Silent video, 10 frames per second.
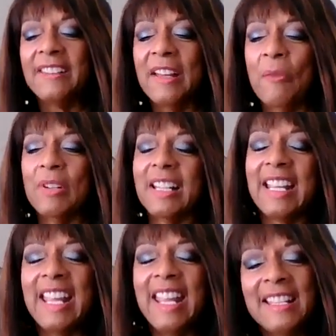And
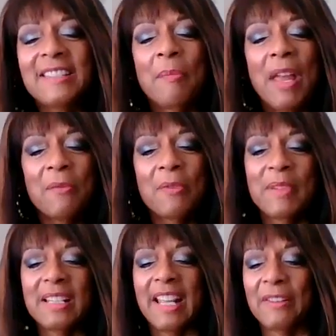when the kids met
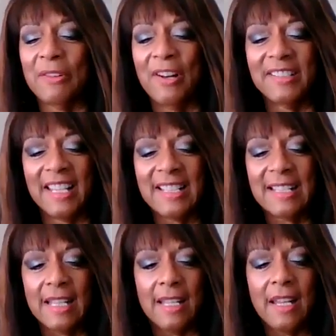with me later on, they
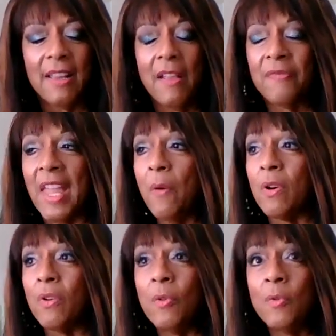said, they
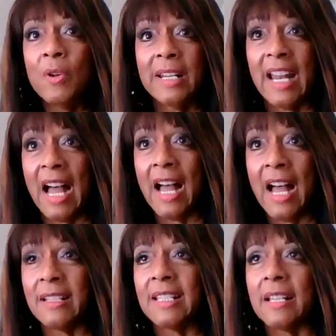were oohing and ahhing.